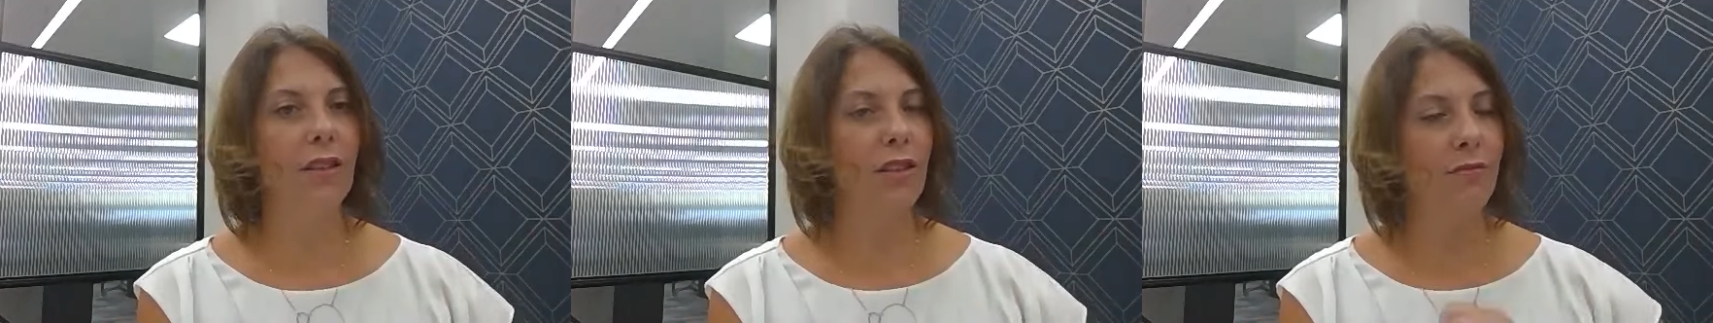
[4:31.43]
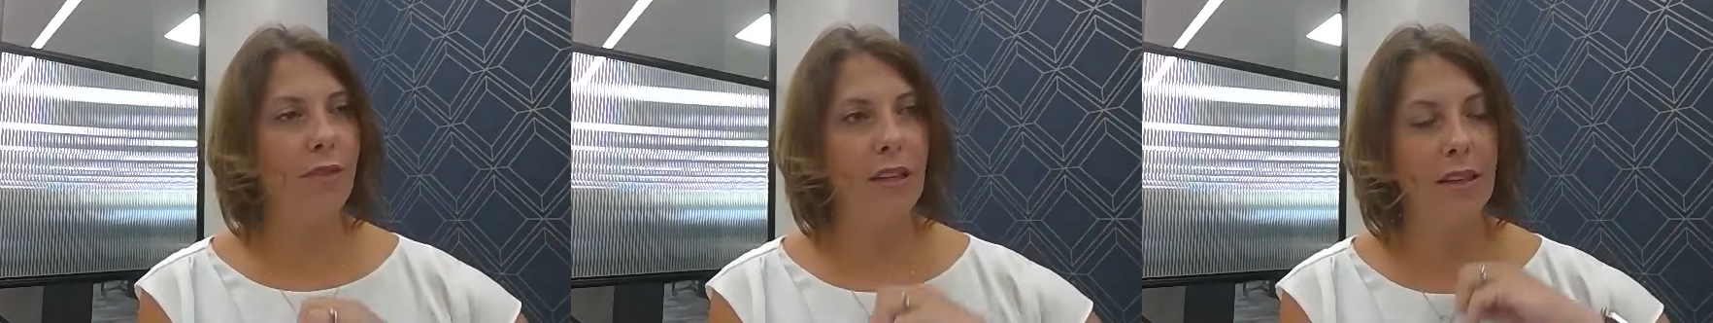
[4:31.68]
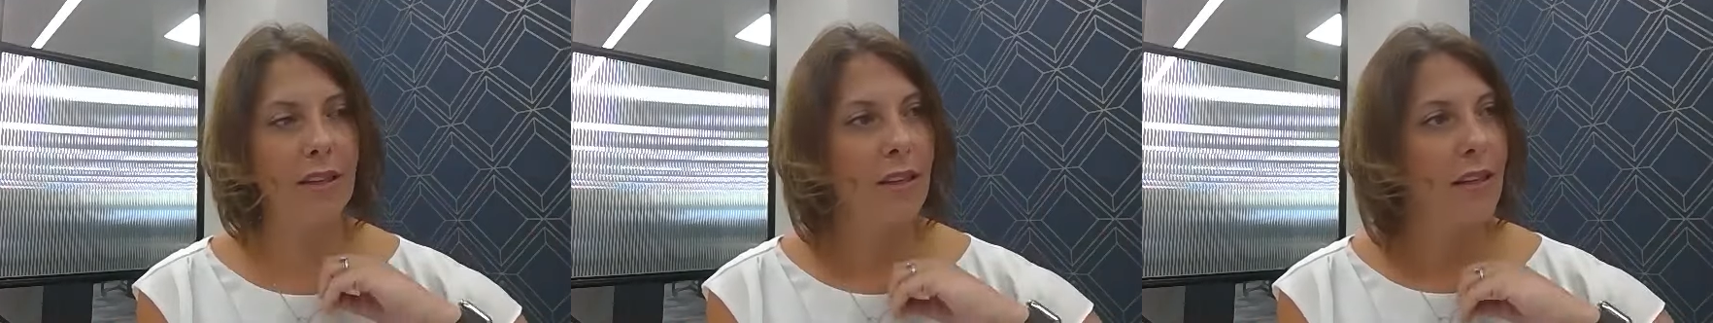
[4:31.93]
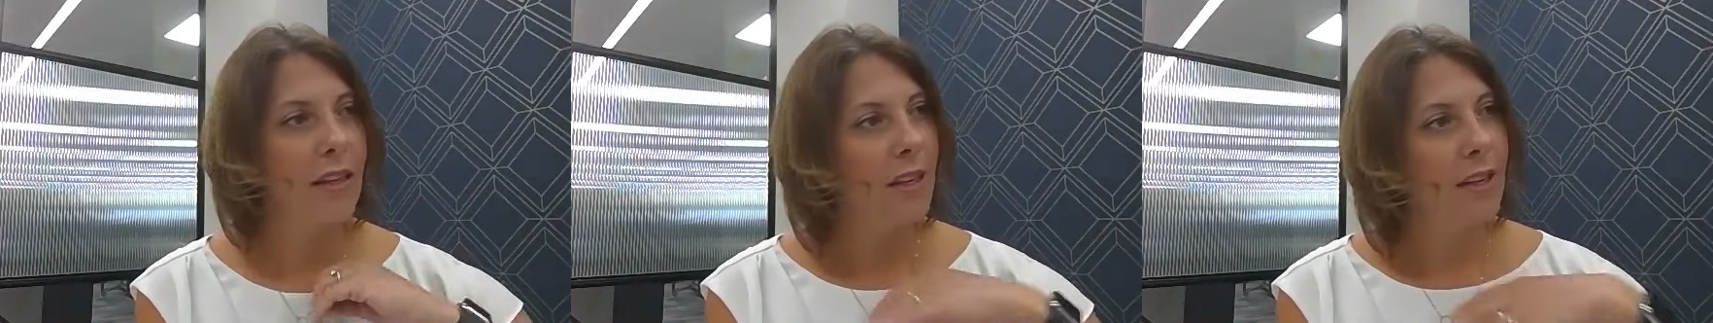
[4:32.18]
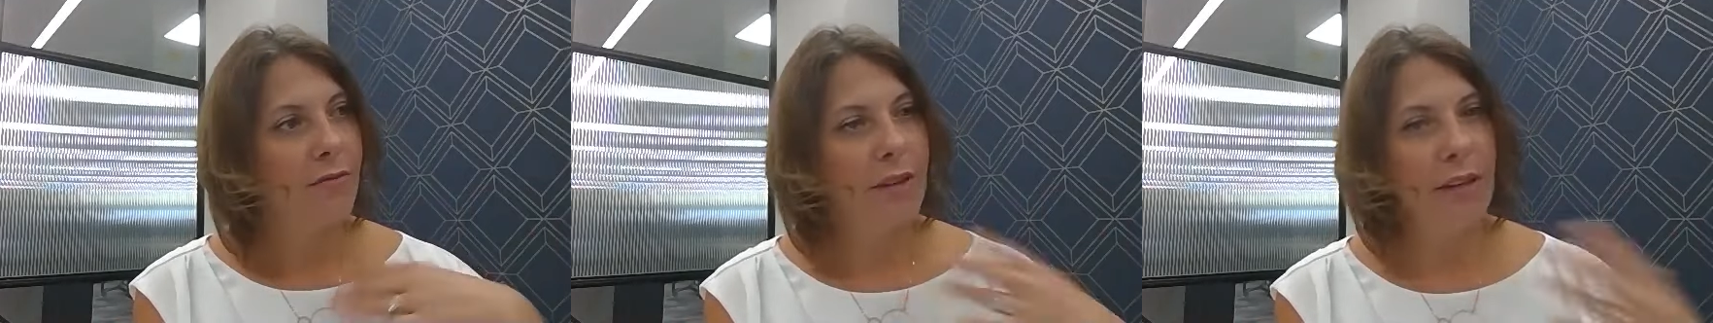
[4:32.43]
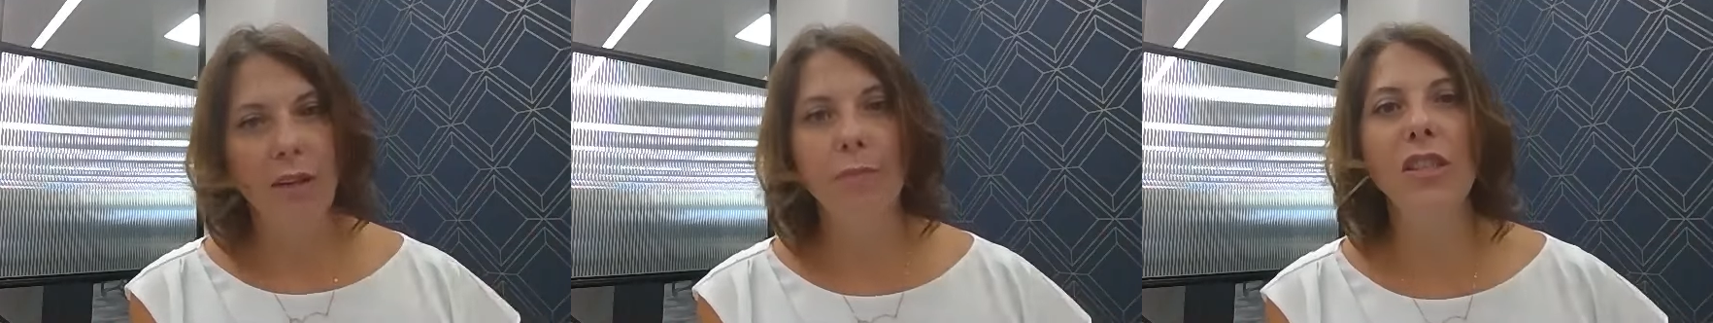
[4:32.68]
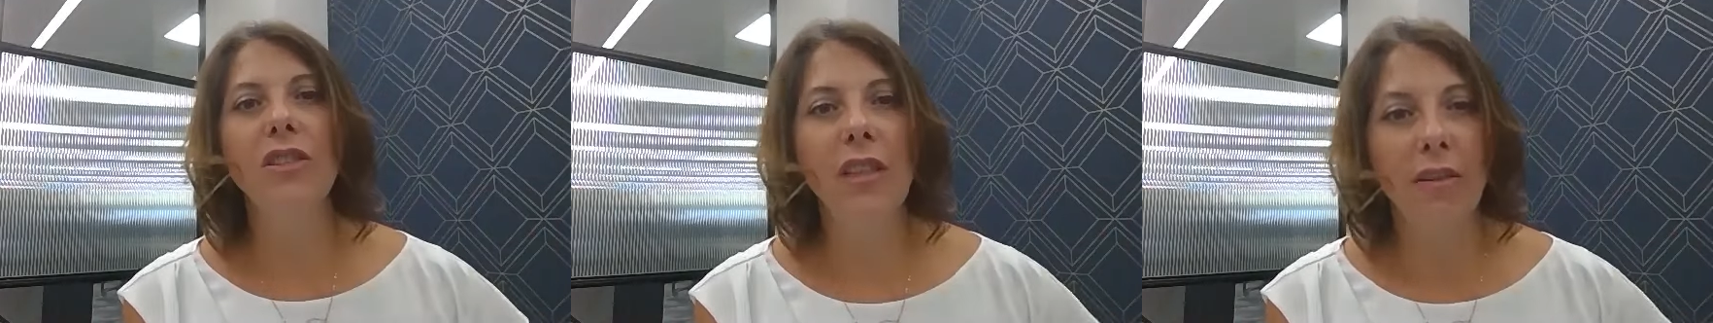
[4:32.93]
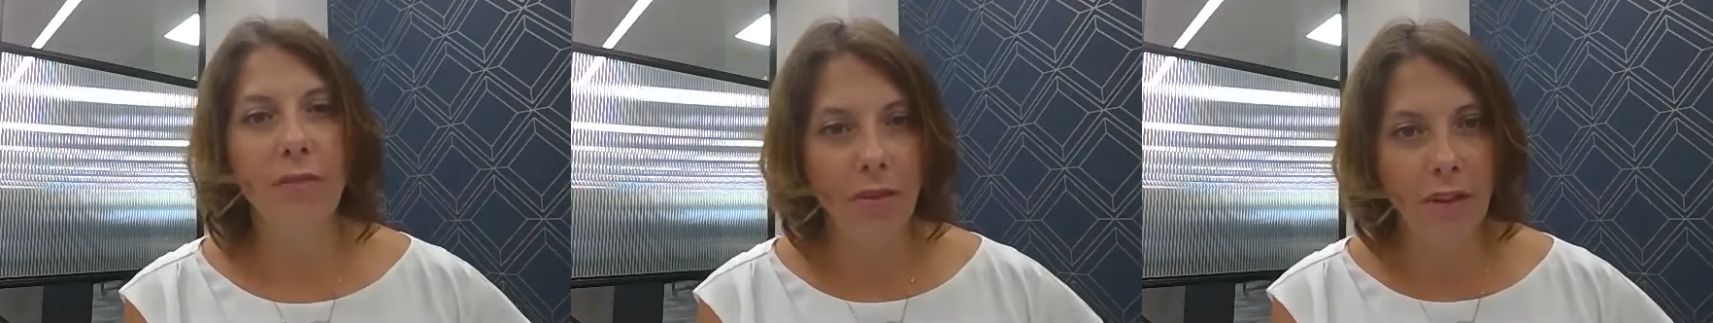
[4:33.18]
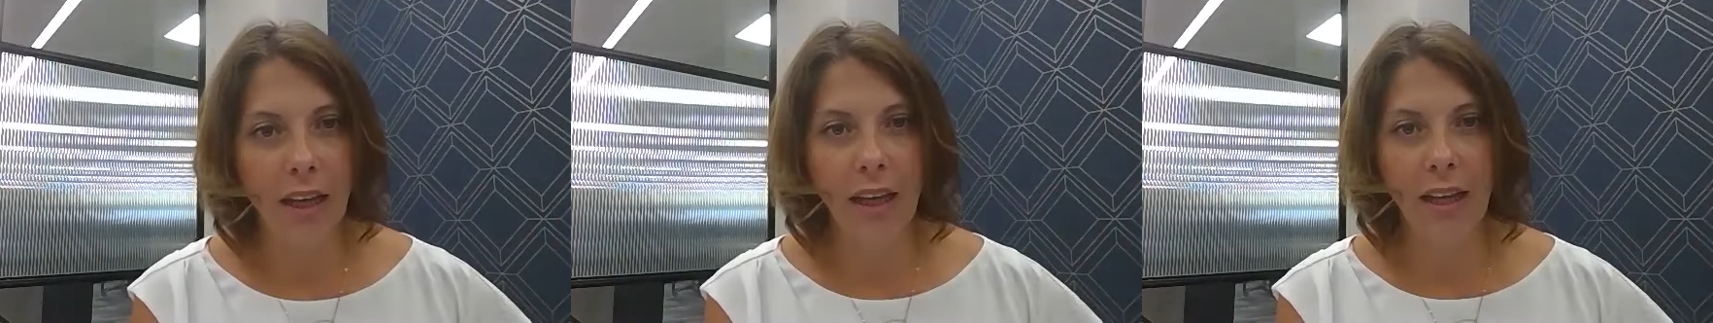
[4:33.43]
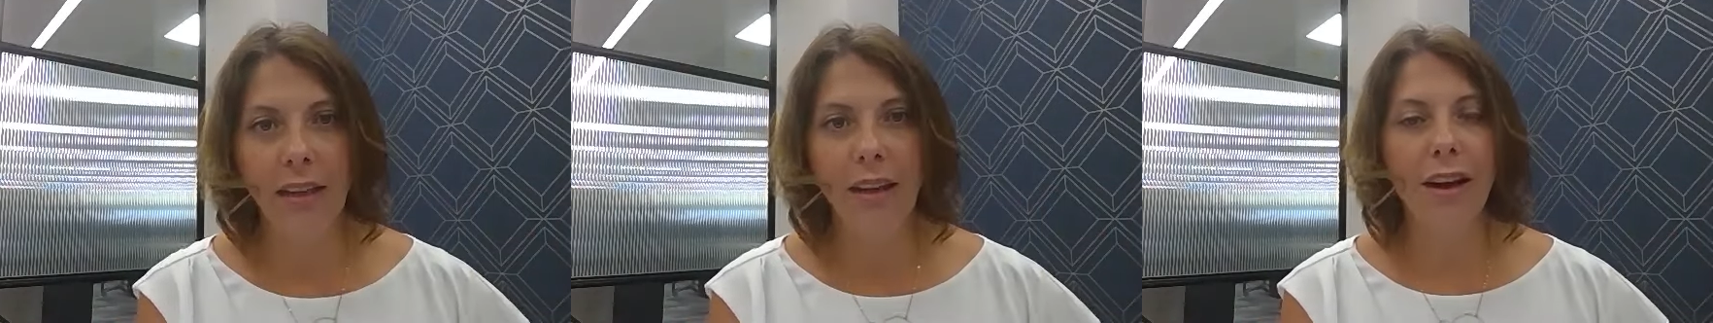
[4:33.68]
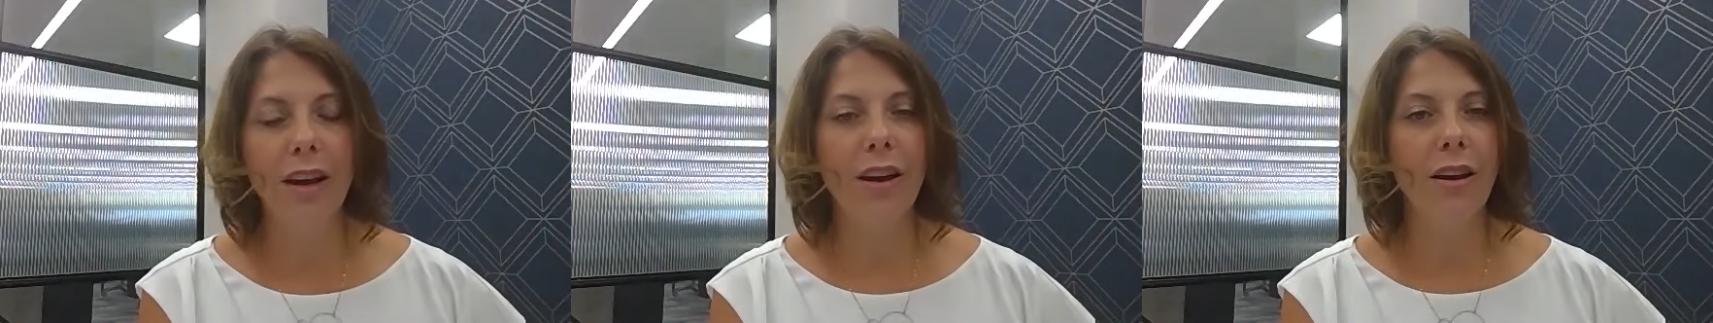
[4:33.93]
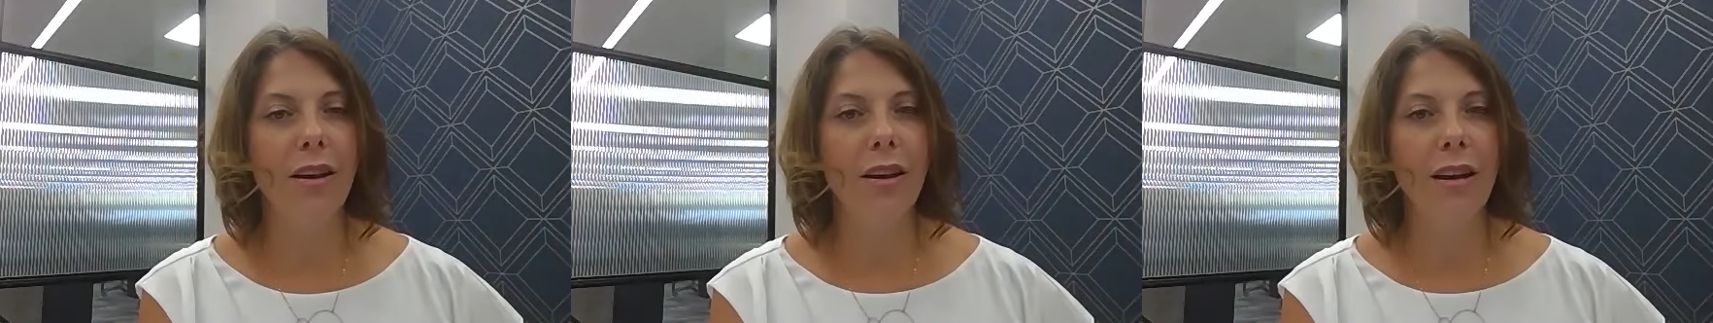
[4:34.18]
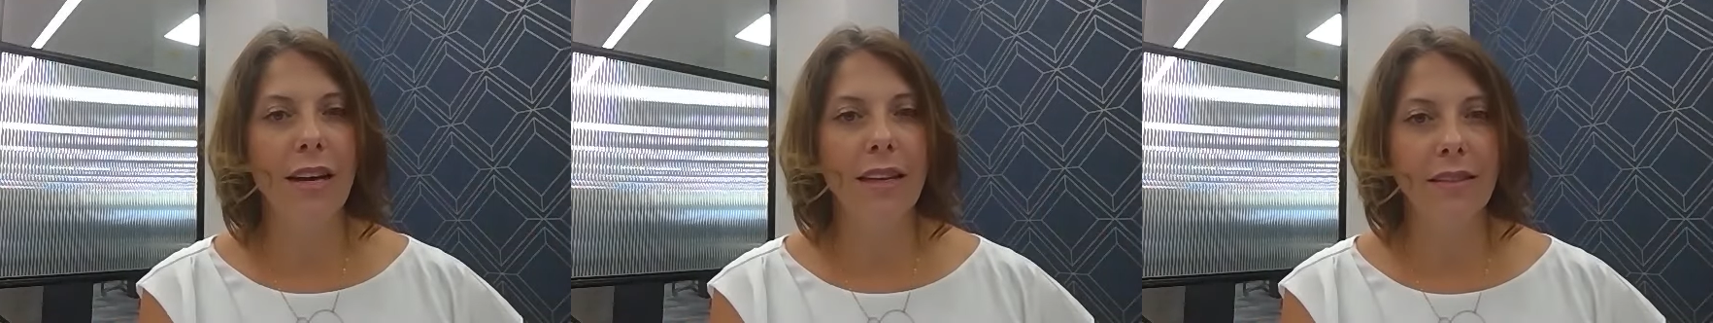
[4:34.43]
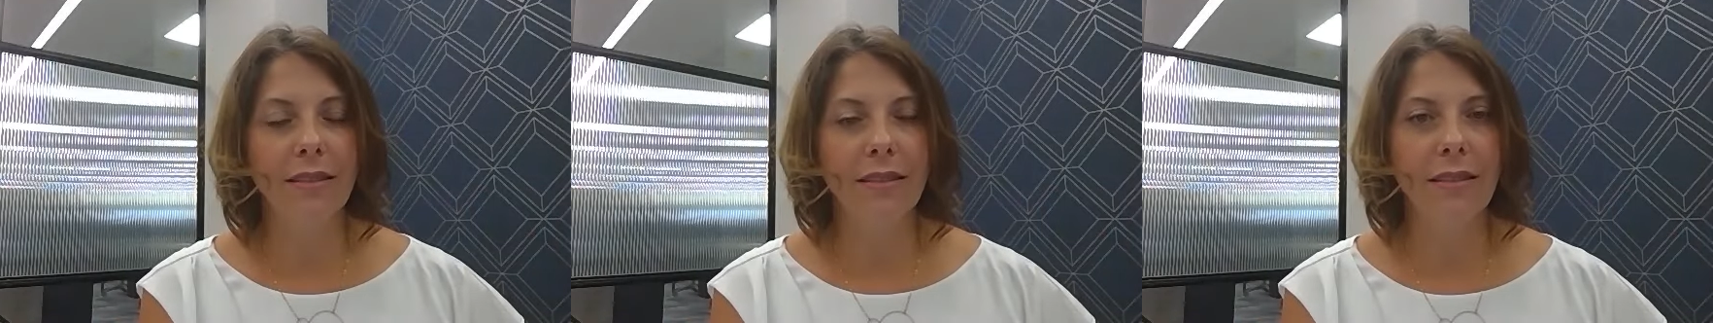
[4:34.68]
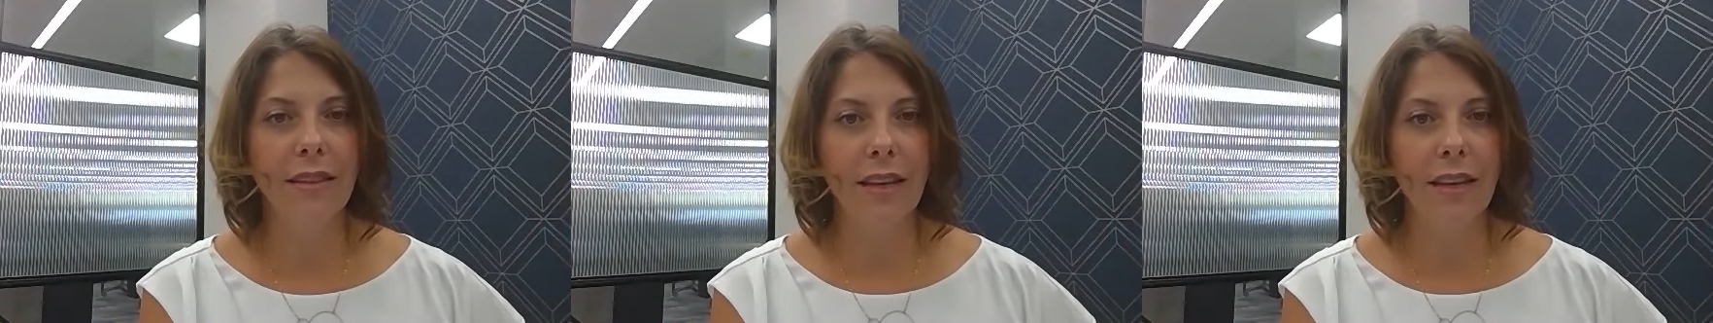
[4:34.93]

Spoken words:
You know, we commissioned everything, and